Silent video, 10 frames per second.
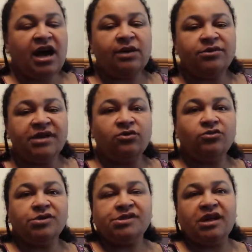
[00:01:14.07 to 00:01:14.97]
I would then
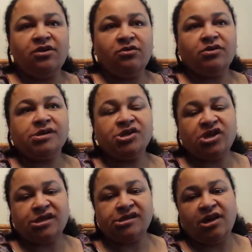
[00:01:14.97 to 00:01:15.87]
also
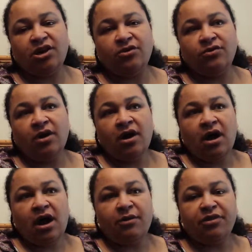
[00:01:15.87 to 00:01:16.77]
suggest that you
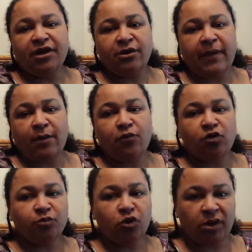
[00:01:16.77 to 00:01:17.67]
think about
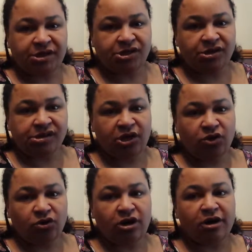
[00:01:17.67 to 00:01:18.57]
prompt questions that
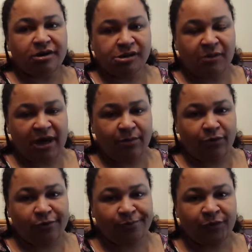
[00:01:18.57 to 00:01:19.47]
you can ask
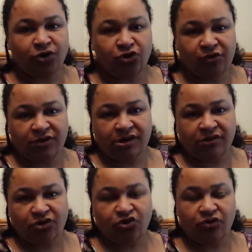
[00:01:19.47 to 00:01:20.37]
people during
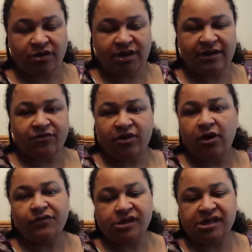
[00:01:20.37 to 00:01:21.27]
the delivery
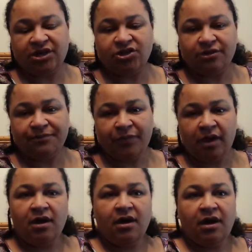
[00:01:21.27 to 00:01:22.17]
of the session.
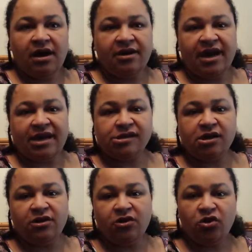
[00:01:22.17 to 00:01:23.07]
Okay,
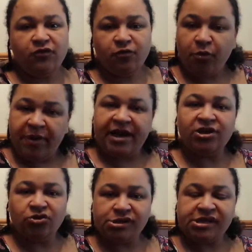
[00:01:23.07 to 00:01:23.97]
so you've
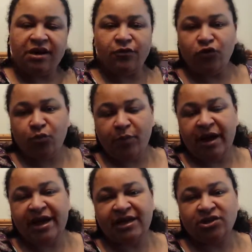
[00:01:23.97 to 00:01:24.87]
prepared yourself, you've
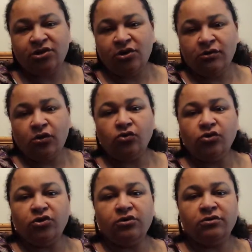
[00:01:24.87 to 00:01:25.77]
prepared
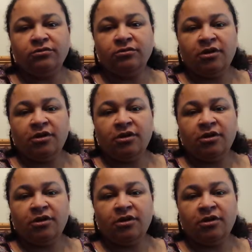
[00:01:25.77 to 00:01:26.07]
all your